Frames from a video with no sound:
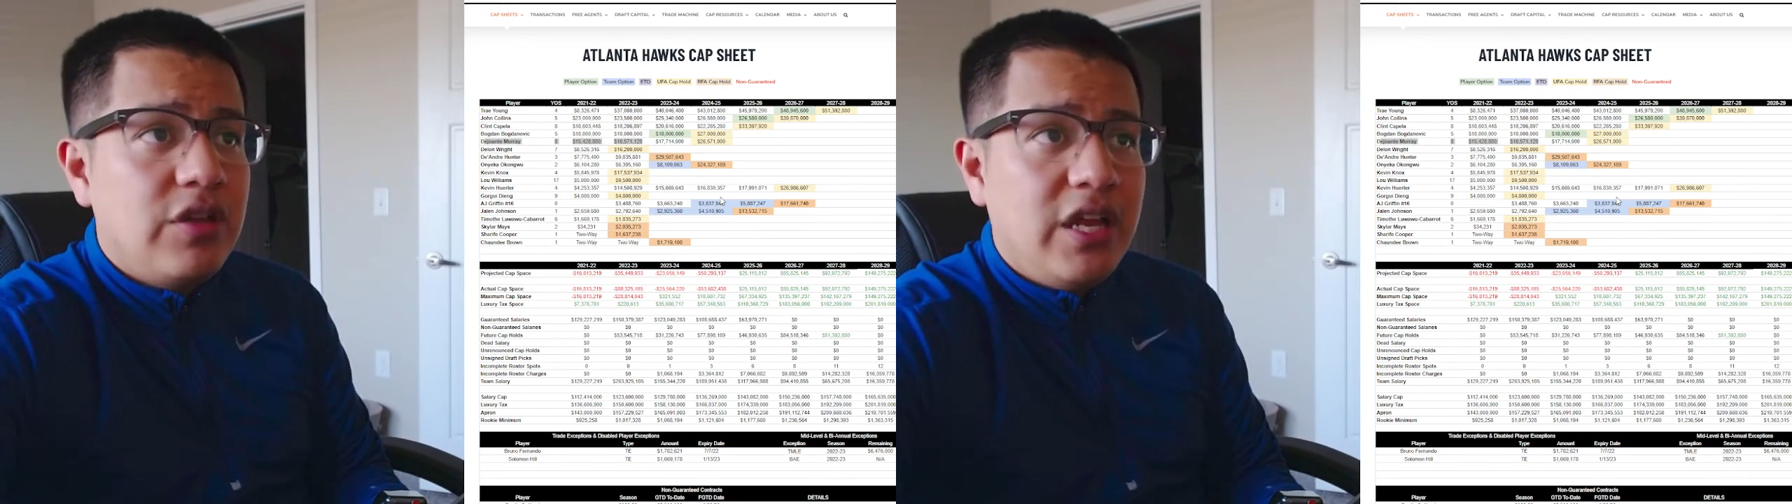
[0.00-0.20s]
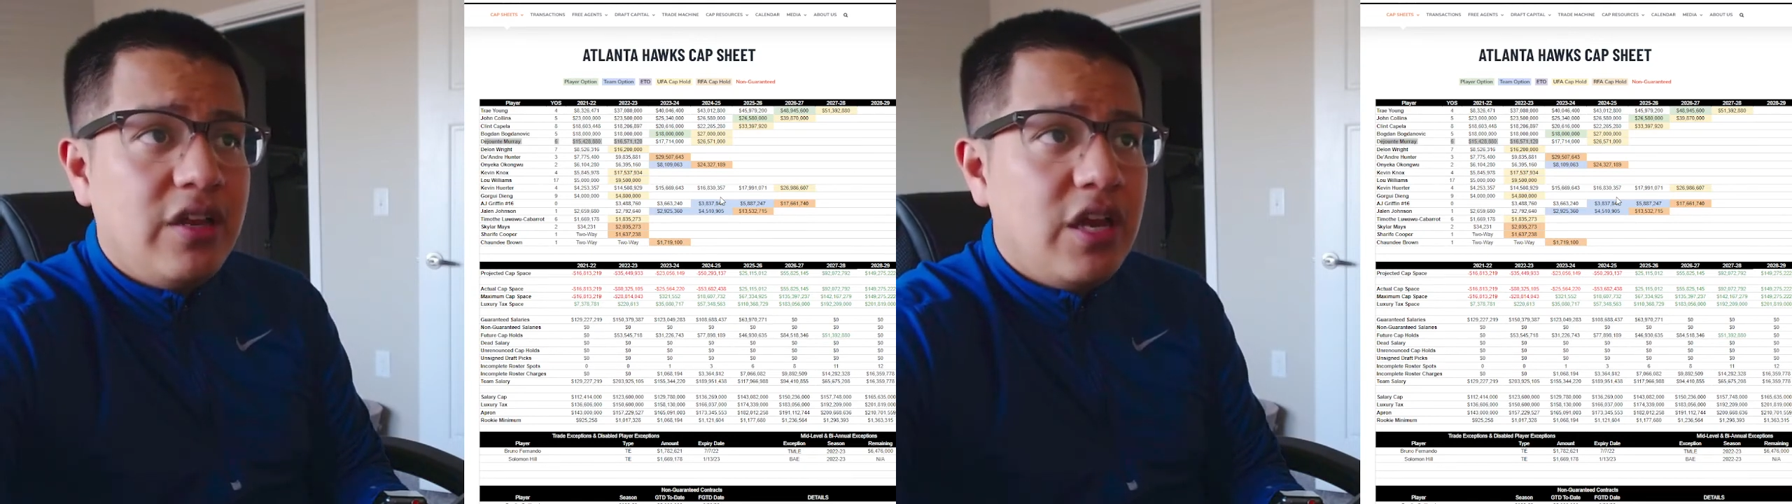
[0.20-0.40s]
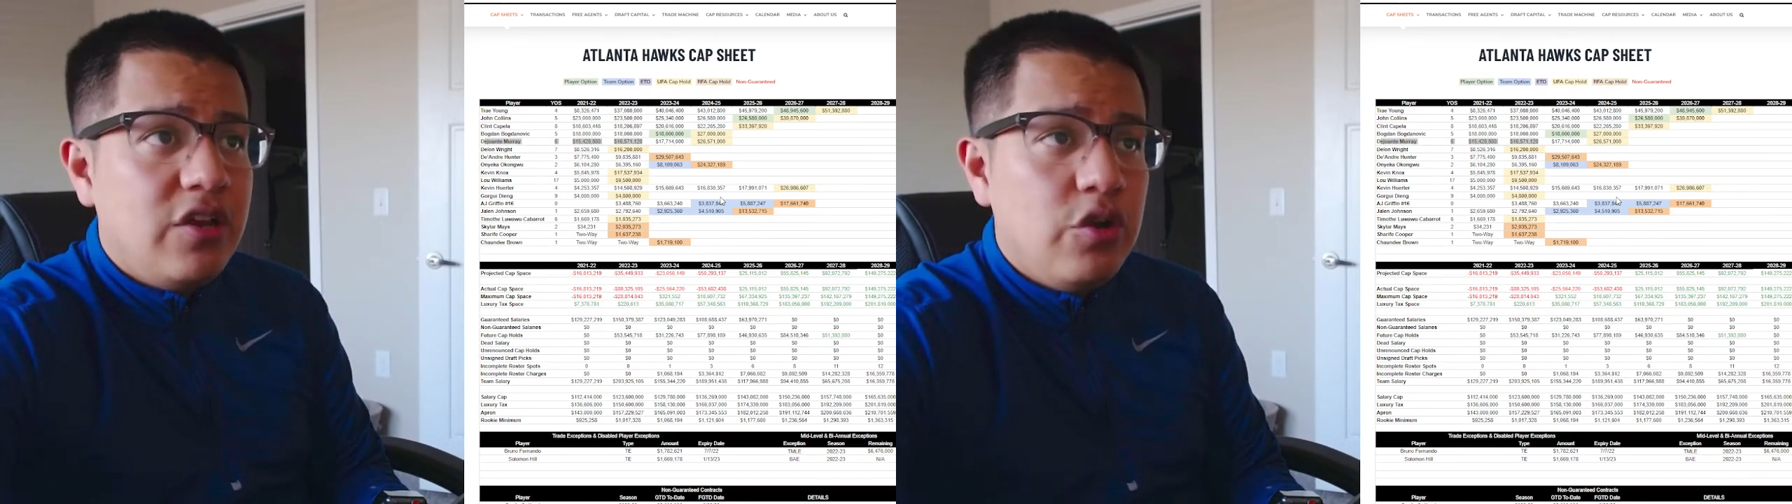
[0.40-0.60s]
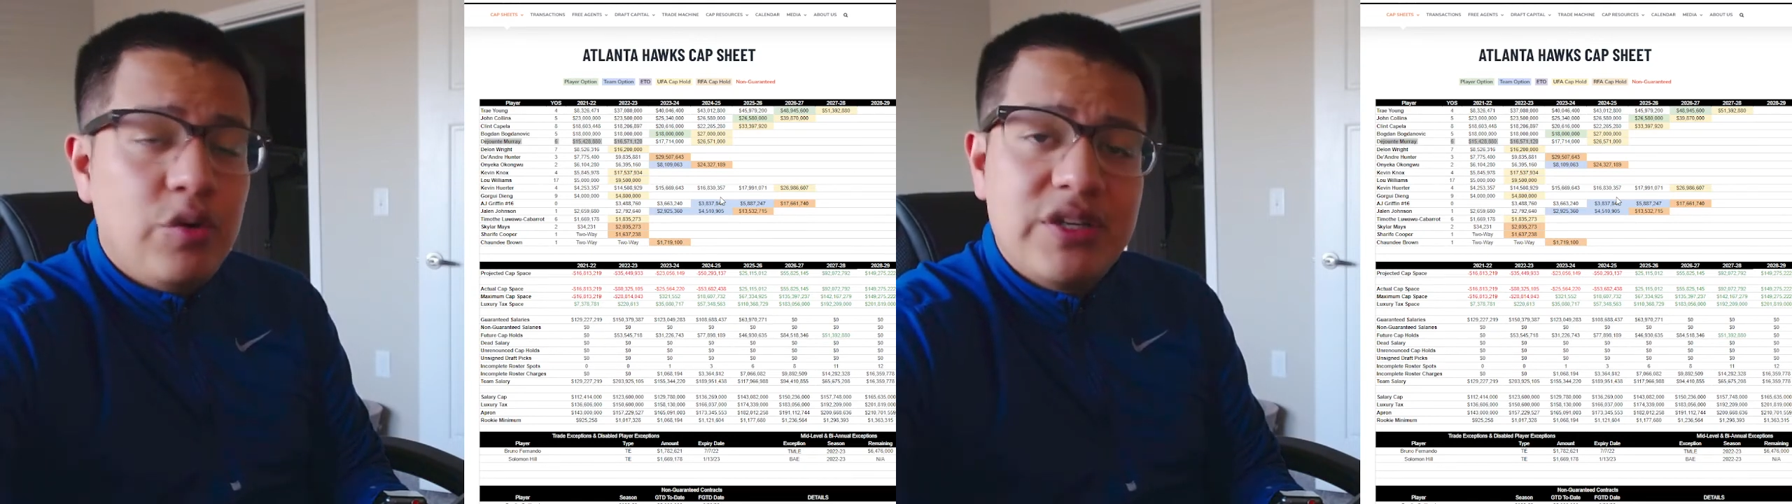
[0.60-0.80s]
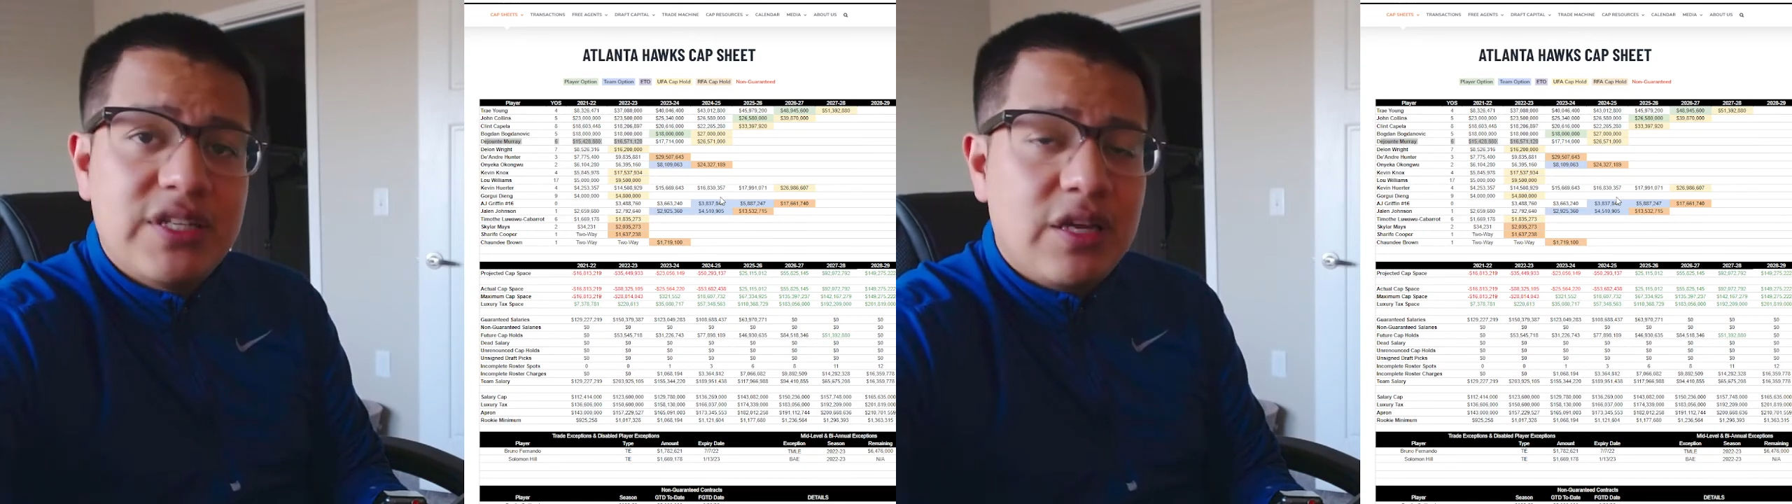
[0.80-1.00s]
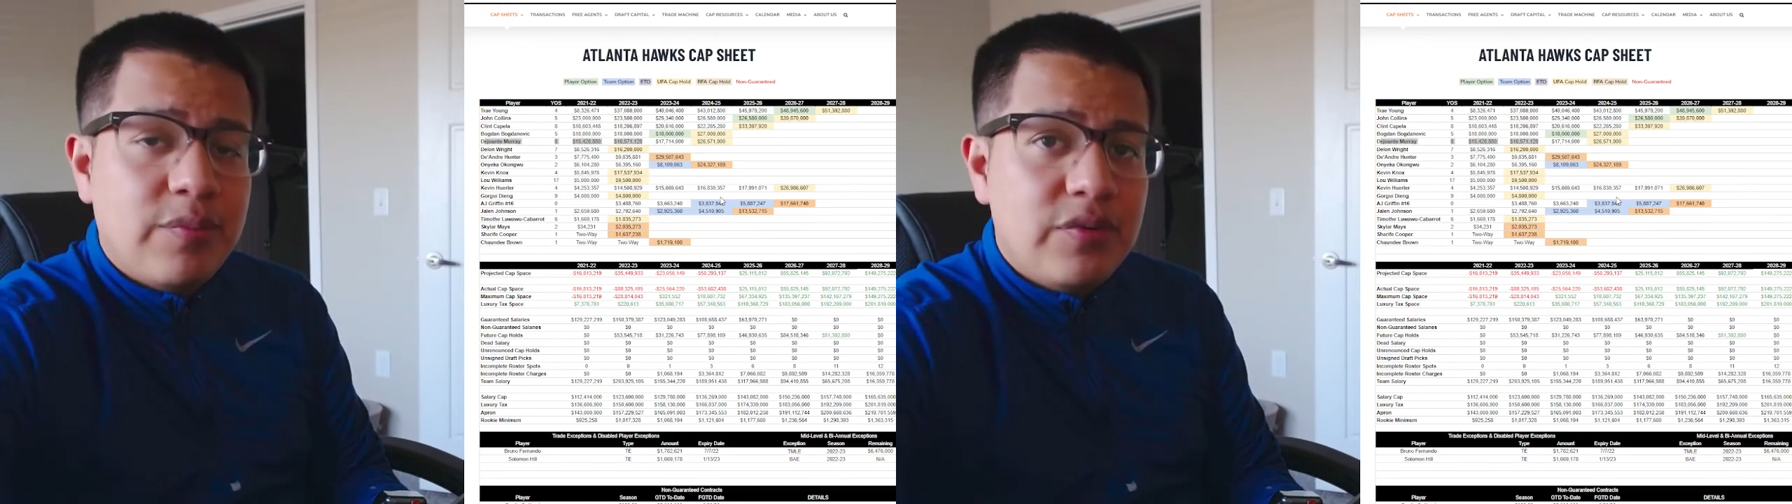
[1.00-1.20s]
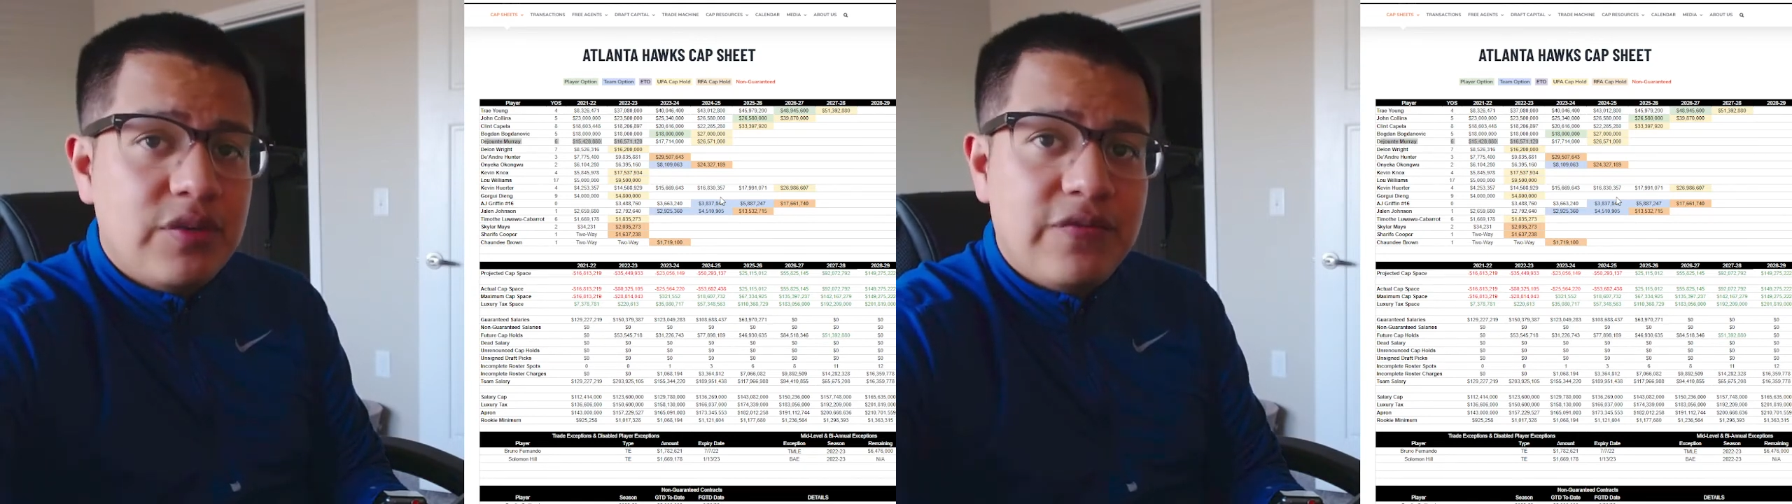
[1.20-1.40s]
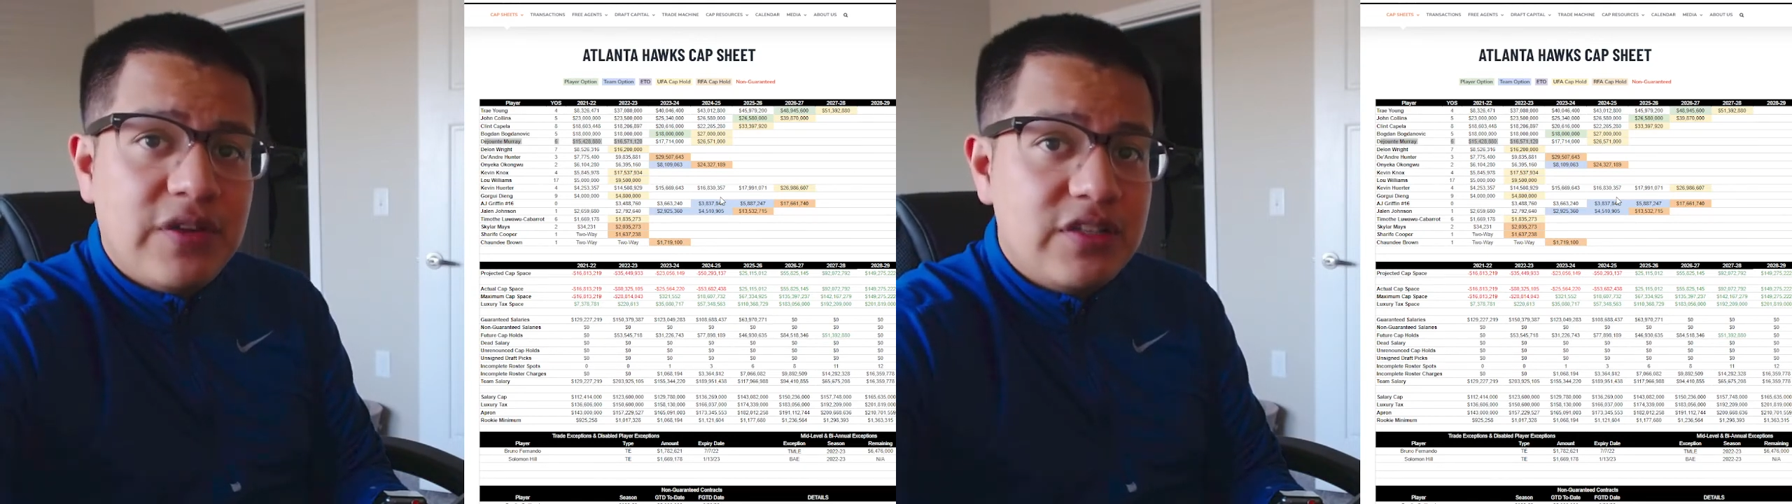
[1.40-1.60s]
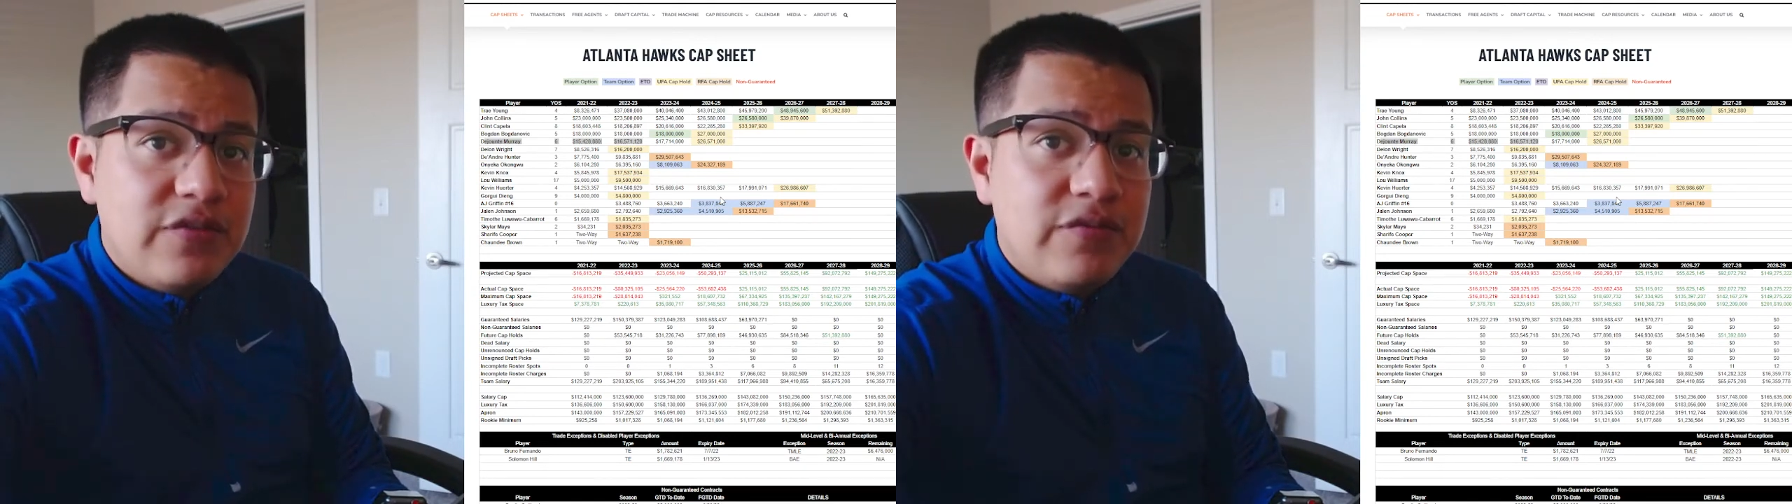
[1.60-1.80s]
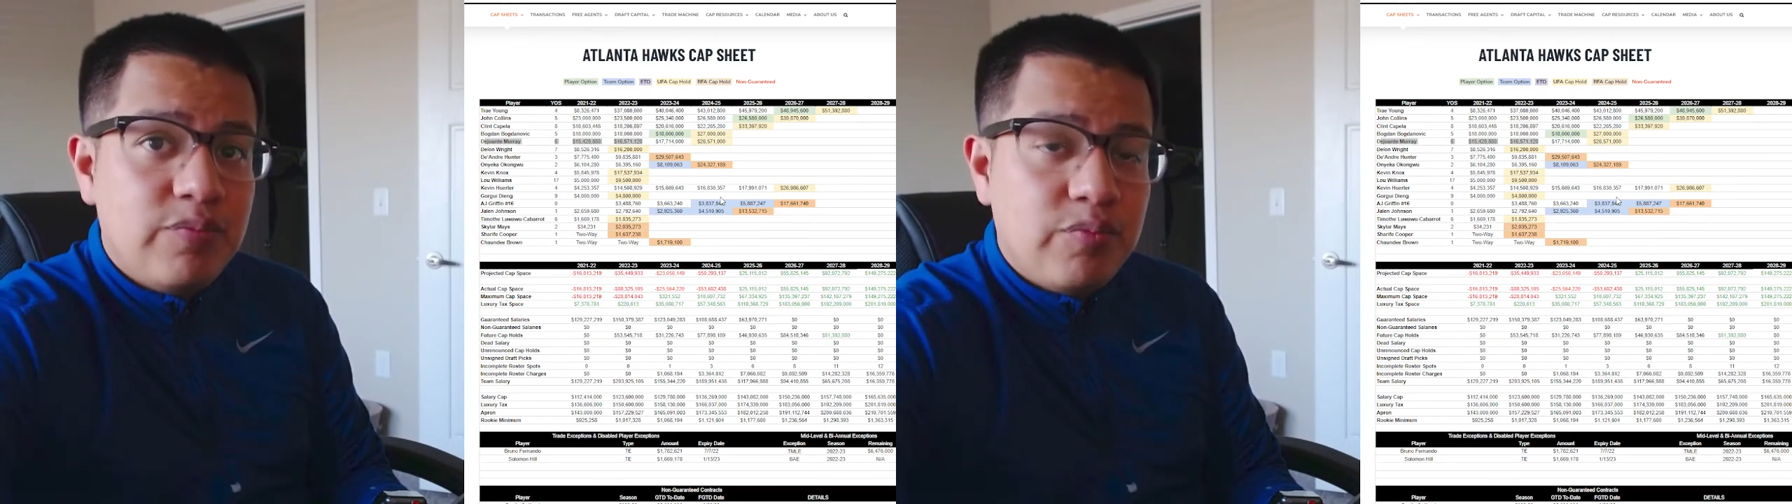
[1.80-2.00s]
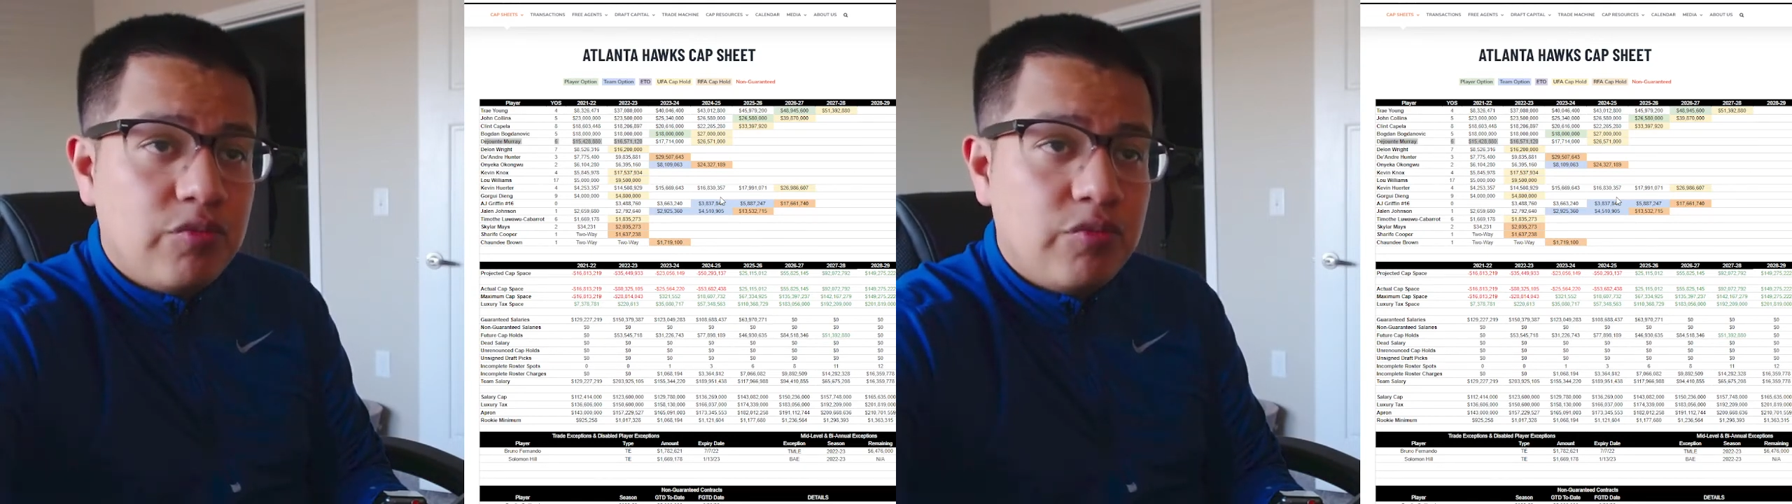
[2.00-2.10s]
like not known as like a defensive,